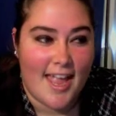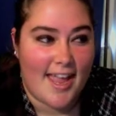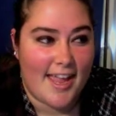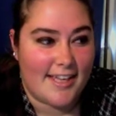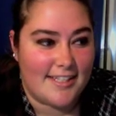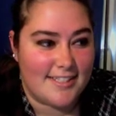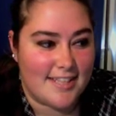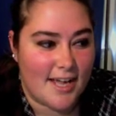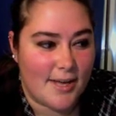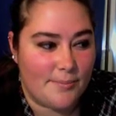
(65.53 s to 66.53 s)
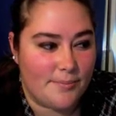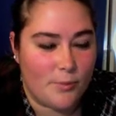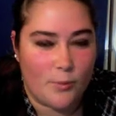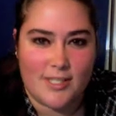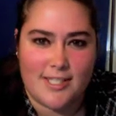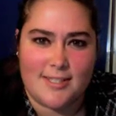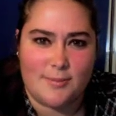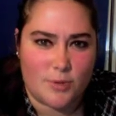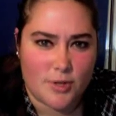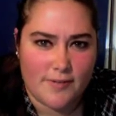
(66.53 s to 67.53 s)
And we did
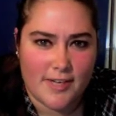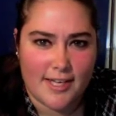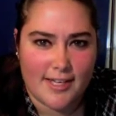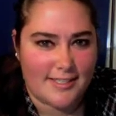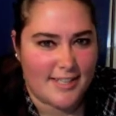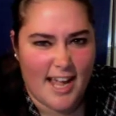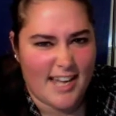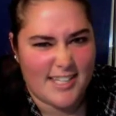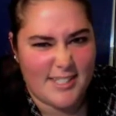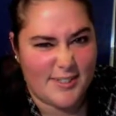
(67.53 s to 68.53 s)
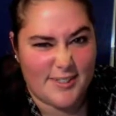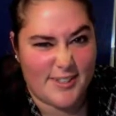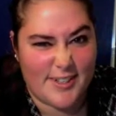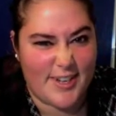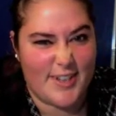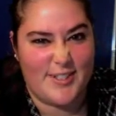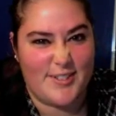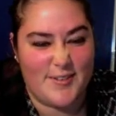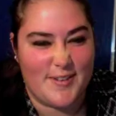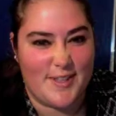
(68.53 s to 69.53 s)
some trivia, and I didn't do so good on the
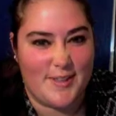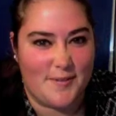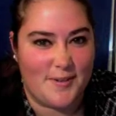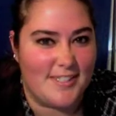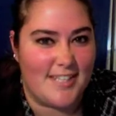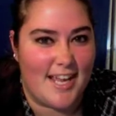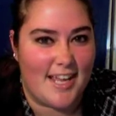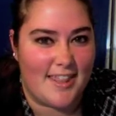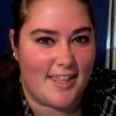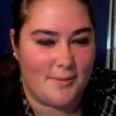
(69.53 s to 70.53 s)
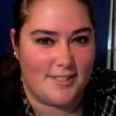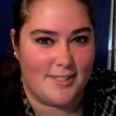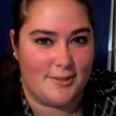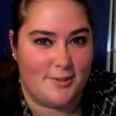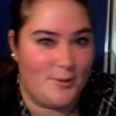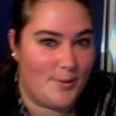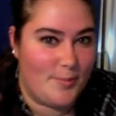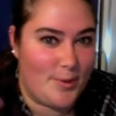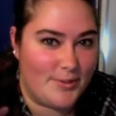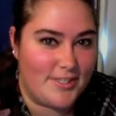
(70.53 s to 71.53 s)
trivia the first day. I was a little too
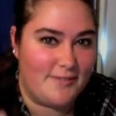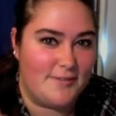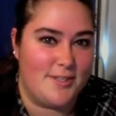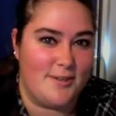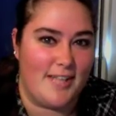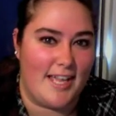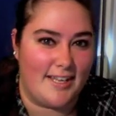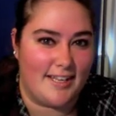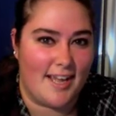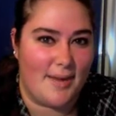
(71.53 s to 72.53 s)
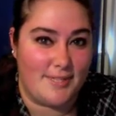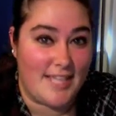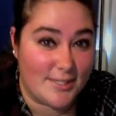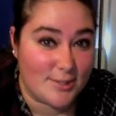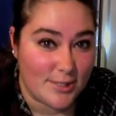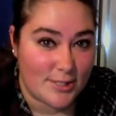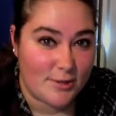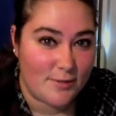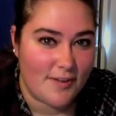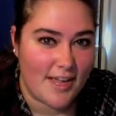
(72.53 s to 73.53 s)
impulsive, so like I was answering
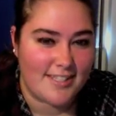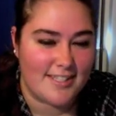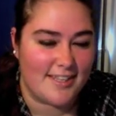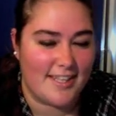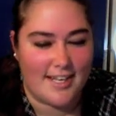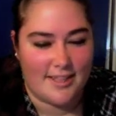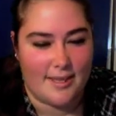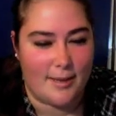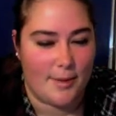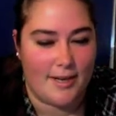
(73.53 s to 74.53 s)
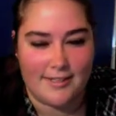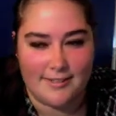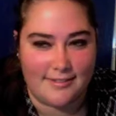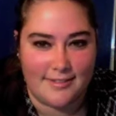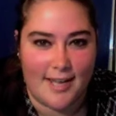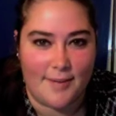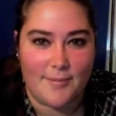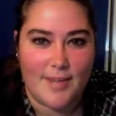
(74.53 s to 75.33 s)
too fast, and then I'd think about it, and yeah.